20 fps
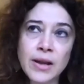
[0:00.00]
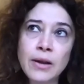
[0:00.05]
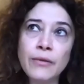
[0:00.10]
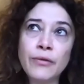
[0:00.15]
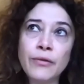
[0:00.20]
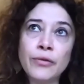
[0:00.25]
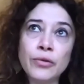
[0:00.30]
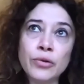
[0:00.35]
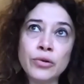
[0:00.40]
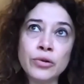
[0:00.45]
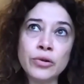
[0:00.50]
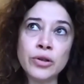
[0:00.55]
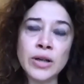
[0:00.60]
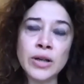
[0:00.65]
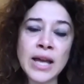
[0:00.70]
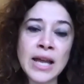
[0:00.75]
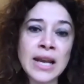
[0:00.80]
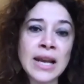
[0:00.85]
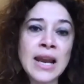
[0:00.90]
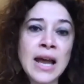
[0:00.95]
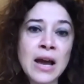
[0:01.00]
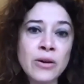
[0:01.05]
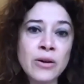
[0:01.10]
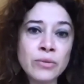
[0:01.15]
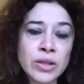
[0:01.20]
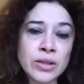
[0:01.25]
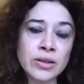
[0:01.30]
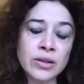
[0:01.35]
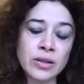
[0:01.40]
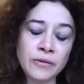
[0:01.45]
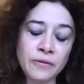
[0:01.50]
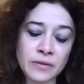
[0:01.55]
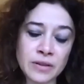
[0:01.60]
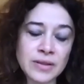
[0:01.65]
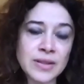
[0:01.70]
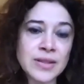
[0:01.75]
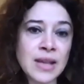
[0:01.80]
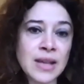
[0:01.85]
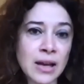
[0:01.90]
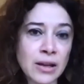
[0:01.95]
for allowing
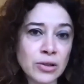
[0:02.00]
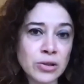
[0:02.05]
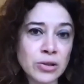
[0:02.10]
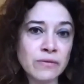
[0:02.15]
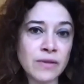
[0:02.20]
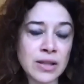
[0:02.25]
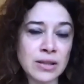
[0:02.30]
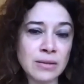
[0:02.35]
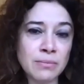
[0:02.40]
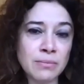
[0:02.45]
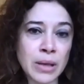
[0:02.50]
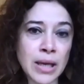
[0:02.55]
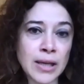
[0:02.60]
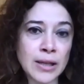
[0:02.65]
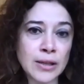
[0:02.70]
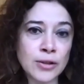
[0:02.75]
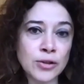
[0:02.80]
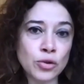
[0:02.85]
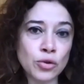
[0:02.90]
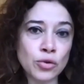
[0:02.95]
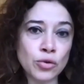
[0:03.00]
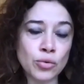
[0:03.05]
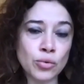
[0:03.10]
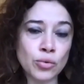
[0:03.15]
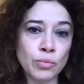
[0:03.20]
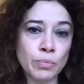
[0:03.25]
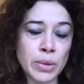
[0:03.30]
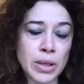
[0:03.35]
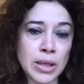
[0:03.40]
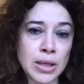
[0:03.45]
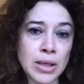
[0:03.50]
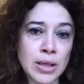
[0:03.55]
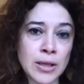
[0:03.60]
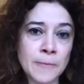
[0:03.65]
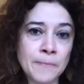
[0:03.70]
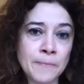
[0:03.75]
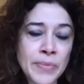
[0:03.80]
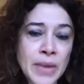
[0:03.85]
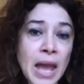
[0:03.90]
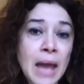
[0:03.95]
different sides of a debate to be